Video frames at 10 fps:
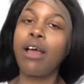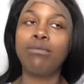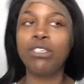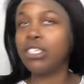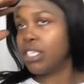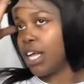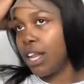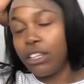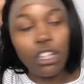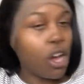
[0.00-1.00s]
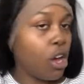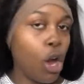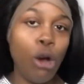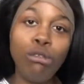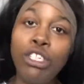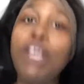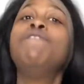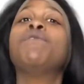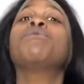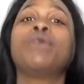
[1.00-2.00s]
I'm just not a
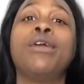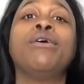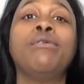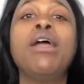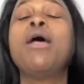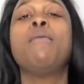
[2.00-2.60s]
OG for real.